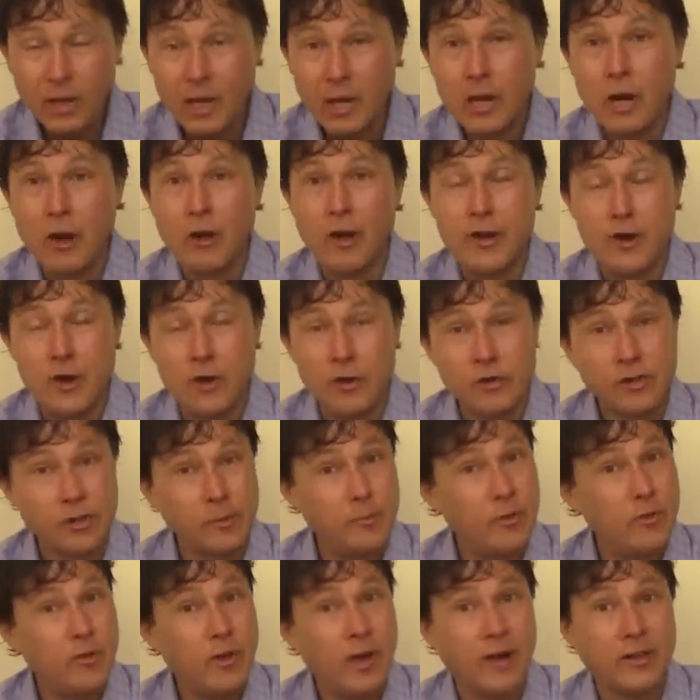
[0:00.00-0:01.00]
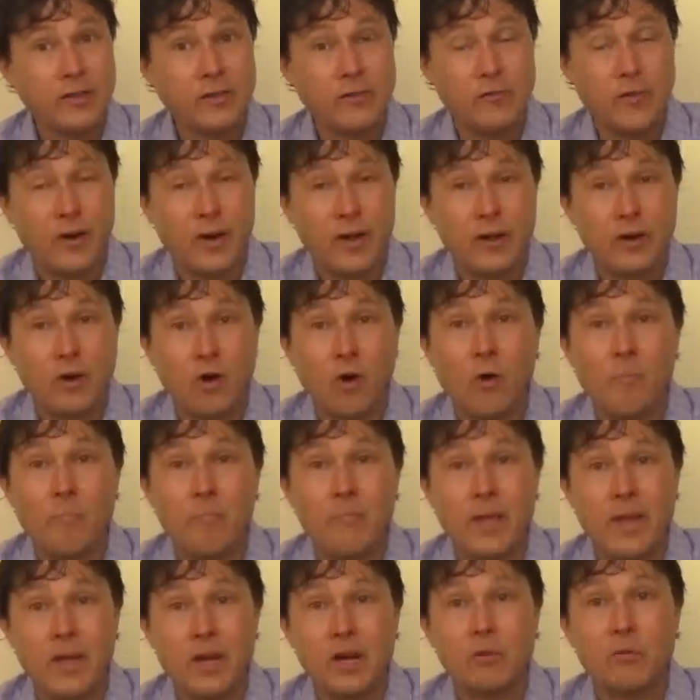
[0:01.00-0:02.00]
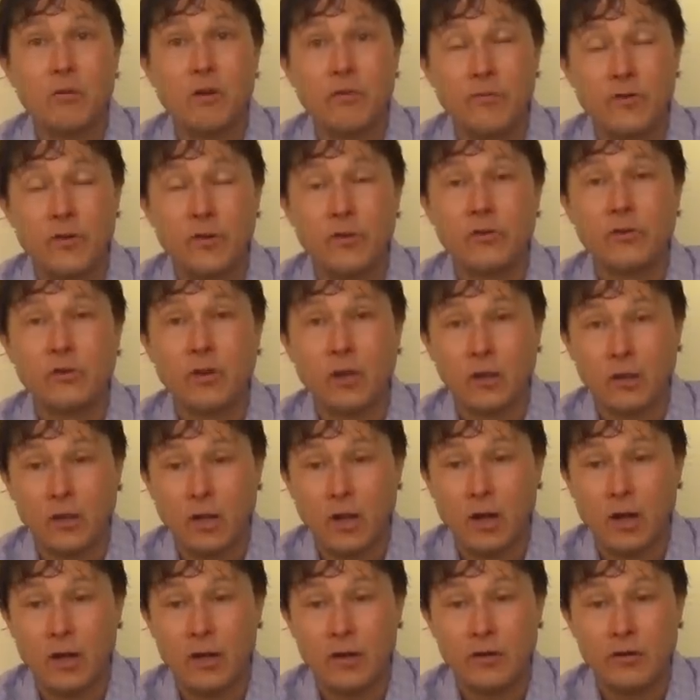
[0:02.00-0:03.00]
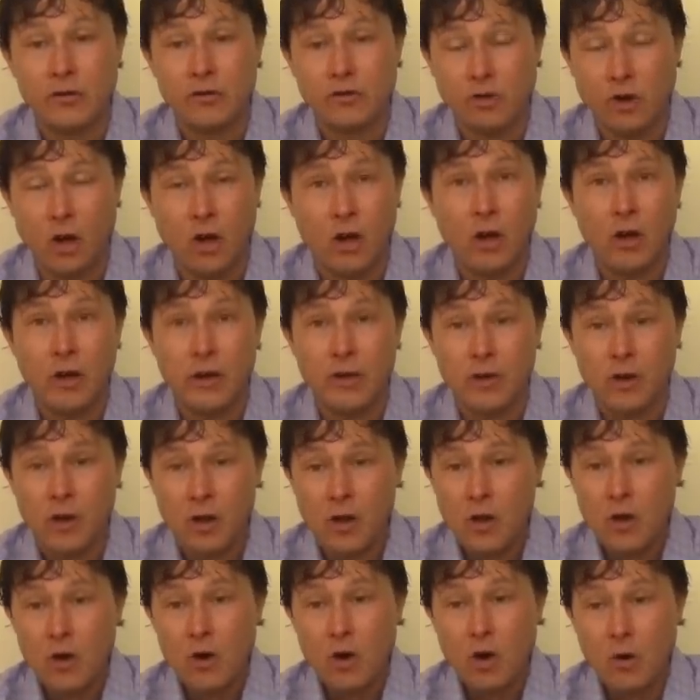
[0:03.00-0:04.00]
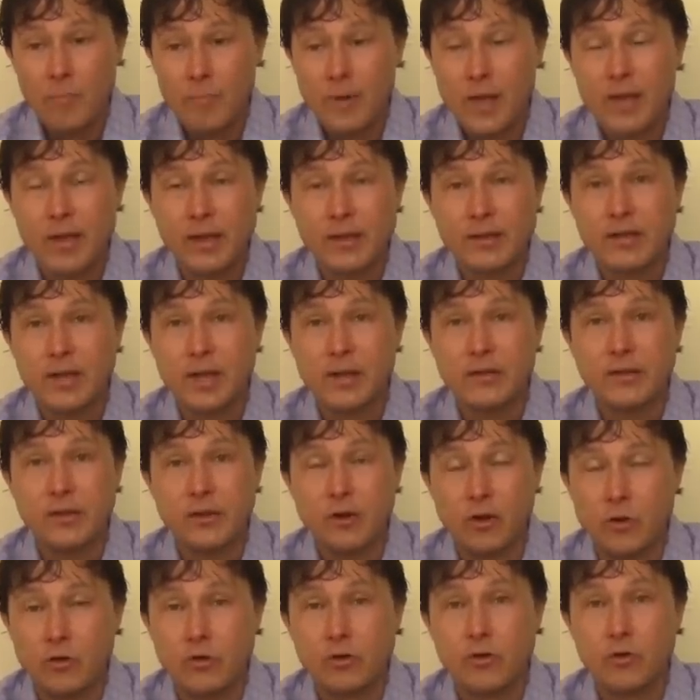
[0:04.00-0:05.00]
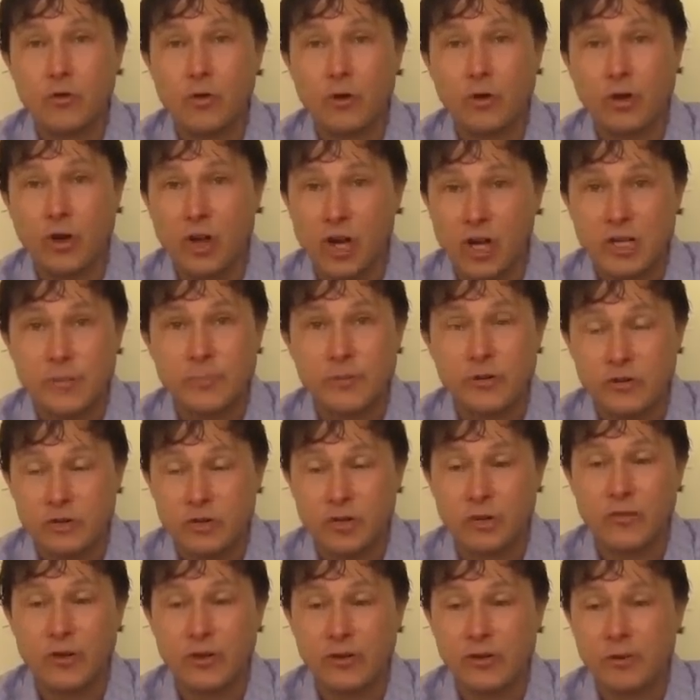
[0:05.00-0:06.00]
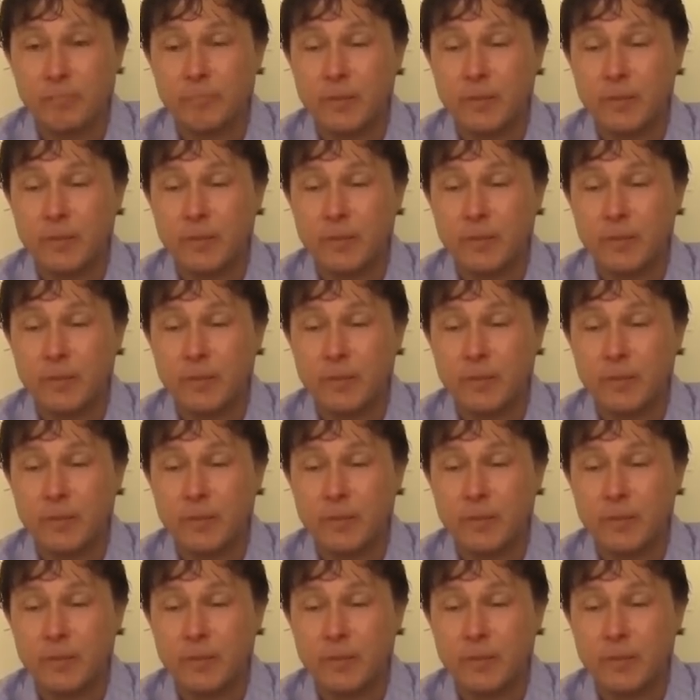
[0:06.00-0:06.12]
Now, I know some of you guys have read Omega reviews online, and John, Omega says they don't do their customer service